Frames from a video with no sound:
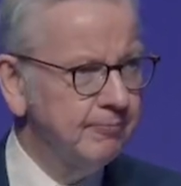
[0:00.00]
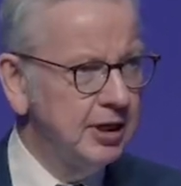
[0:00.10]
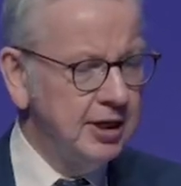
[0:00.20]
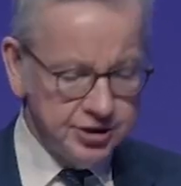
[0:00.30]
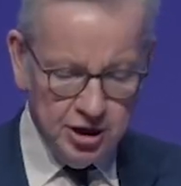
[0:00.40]

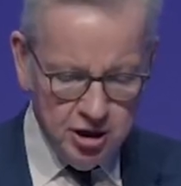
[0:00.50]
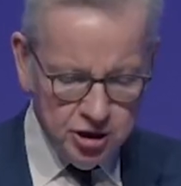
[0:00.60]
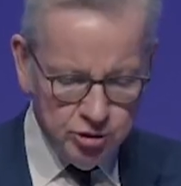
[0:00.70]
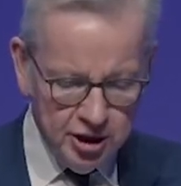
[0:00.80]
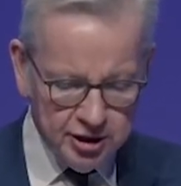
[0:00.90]
As I argued
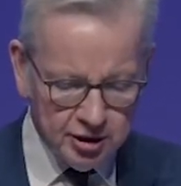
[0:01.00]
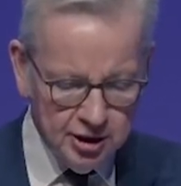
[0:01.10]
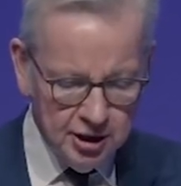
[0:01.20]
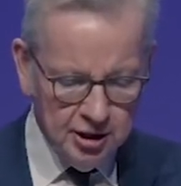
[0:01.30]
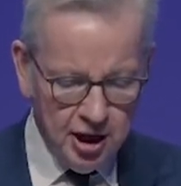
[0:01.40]
earlier,
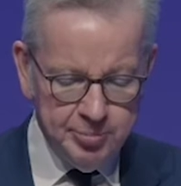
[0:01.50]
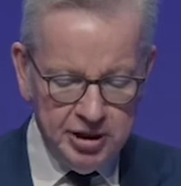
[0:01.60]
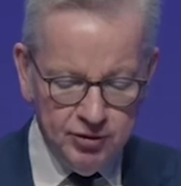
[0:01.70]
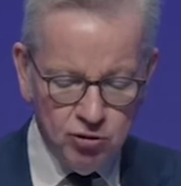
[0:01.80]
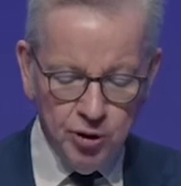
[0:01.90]
I believe you've
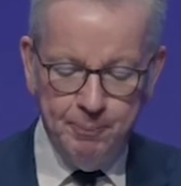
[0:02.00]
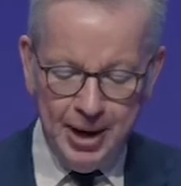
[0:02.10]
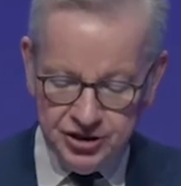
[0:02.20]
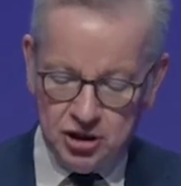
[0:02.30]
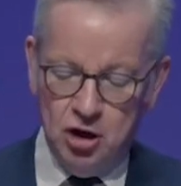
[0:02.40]
got the
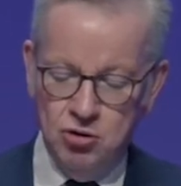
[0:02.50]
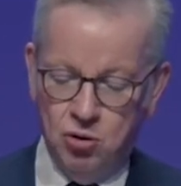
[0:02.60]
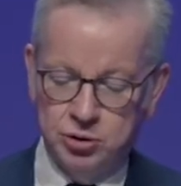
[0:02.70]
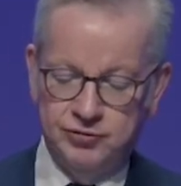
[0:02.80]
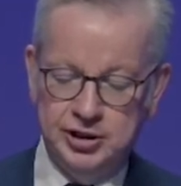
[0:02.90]
best cohort
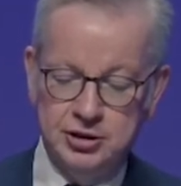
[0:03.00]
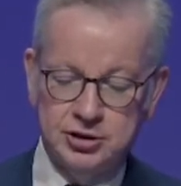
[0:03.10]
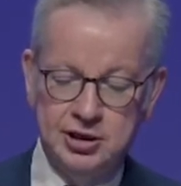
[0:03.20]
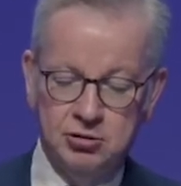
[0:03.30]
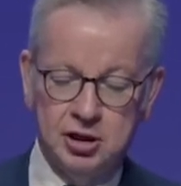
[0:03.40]
of leaders in
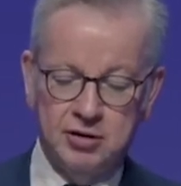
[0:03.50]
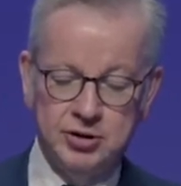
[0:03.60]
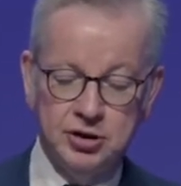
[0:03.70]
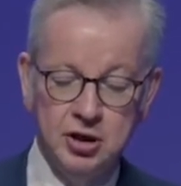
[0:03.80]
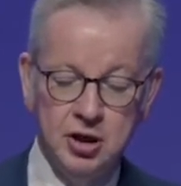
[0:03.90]
local government
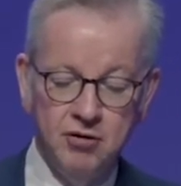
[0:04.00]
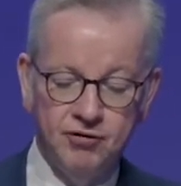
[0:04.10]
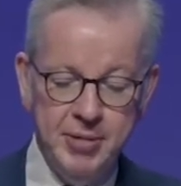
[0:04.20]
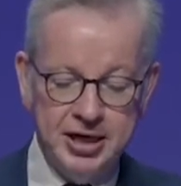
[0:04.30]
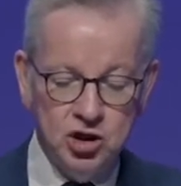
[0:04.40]
for
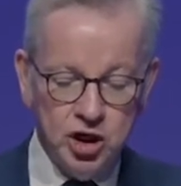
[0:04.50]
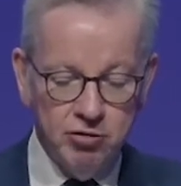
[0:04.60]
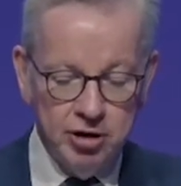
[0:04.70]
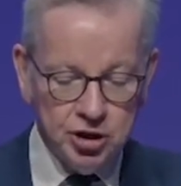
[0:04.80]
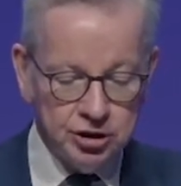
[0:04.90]
many
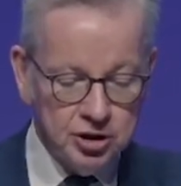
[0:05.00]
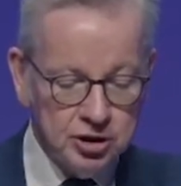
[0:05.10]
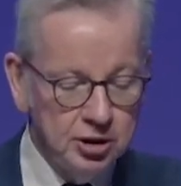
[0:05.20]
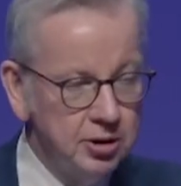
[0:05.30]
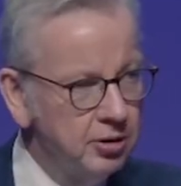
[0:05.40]
generations.
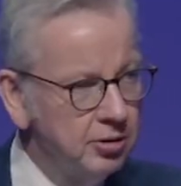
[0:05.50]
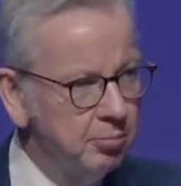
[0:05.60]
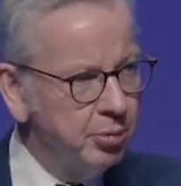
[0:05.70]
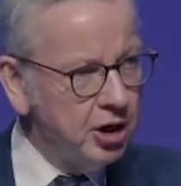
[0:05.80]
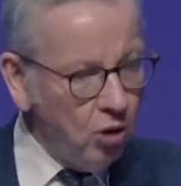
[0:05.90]

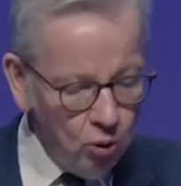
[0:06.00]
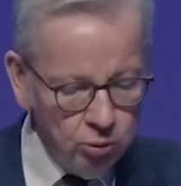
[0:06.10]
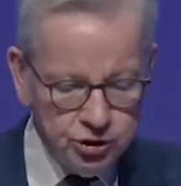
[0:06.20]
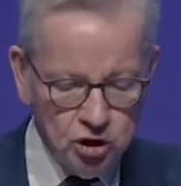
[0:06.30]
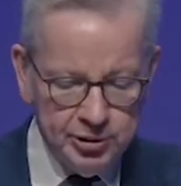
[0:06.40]
But I
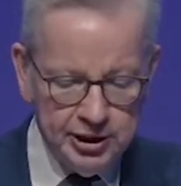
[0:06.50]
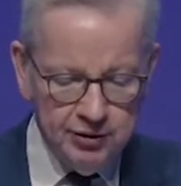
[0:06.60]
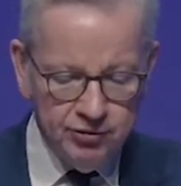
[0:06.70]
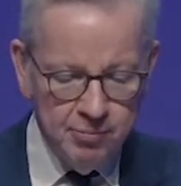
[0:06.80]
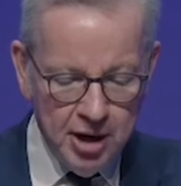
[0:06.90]
also believe
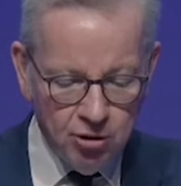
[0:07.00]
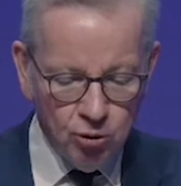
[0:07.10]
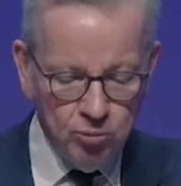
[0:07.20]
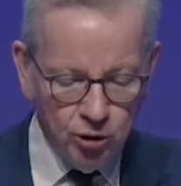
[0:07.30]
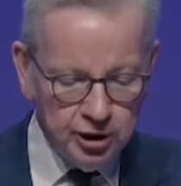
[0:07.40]
the mayoral
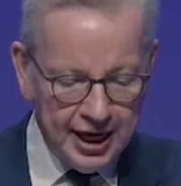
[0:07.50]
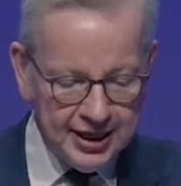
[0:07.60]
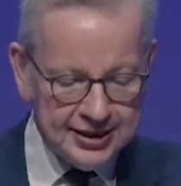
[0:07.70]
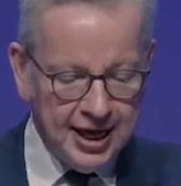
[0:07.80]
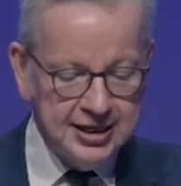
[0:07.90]
model has
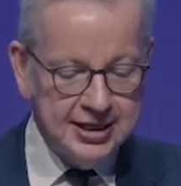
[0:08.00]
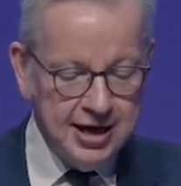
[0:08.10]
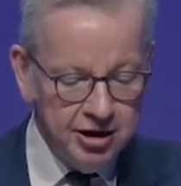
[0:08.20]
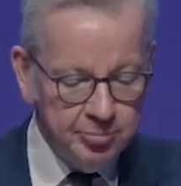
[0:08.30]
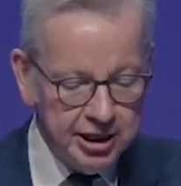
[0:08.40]

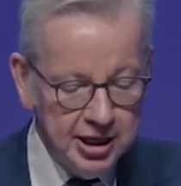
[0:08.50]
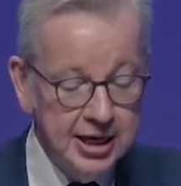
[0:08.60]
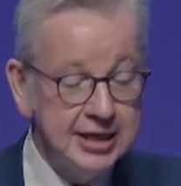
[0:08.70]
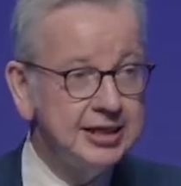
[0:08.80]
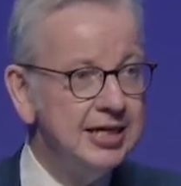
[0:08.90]
undeniably
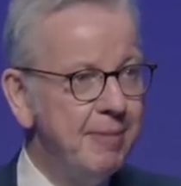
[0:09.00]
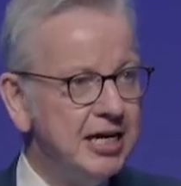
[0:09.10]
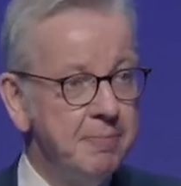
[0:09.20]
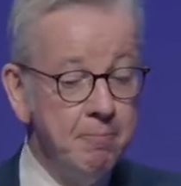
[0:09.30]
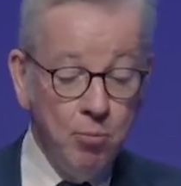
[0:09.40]
seen many
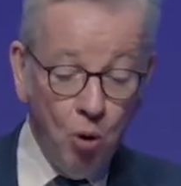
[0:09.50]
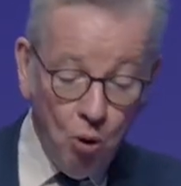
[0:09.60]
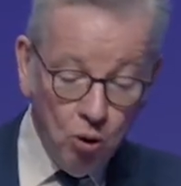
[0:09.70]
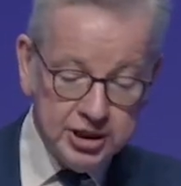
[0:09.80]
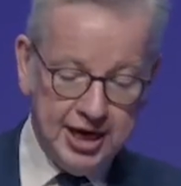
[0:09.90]
more
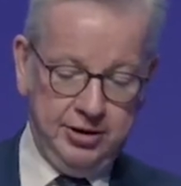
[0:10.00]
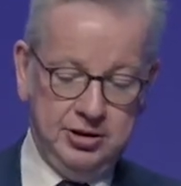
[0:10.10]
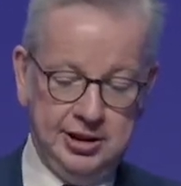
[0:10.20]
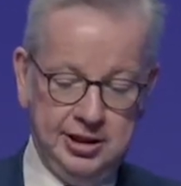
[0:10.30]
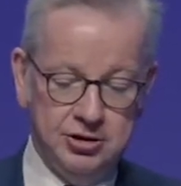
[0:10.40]
talented
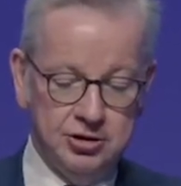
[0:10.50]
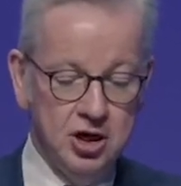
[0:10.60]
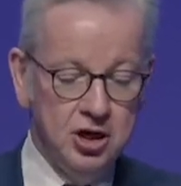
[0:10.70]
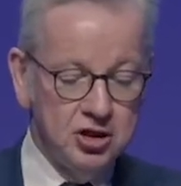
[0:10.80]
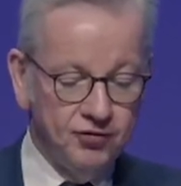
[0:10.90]
leaders
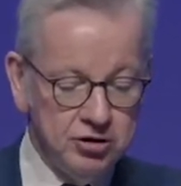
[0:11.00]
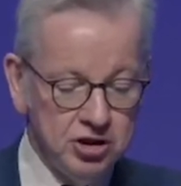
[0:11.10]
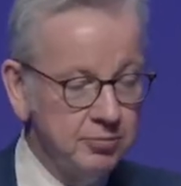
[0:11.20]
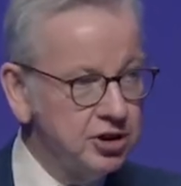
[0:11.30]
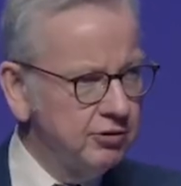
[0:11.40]
devoting
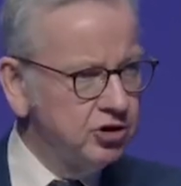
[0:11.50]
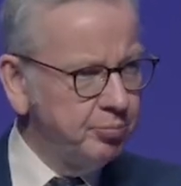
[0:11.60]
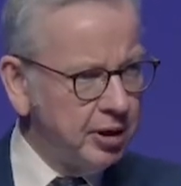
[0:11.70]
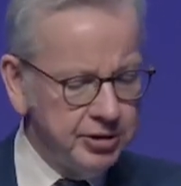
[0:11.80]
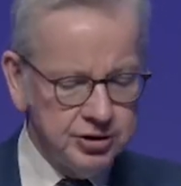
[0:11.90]
themselves to
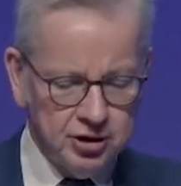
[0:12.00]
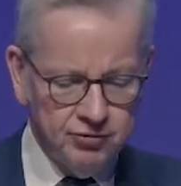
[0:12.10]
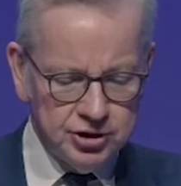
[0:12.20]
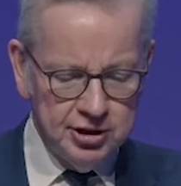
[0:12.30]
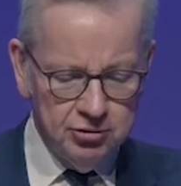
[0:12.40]
public service
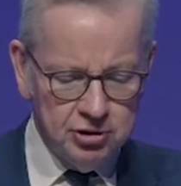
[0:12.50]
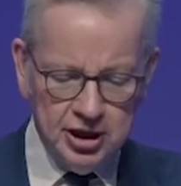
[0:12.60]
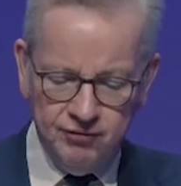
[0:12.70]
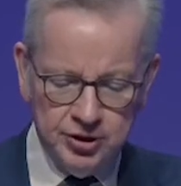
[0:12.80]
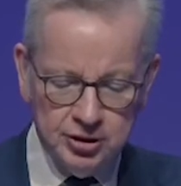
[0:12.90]
and local
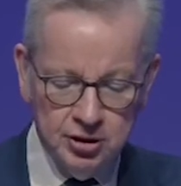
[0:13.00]
government.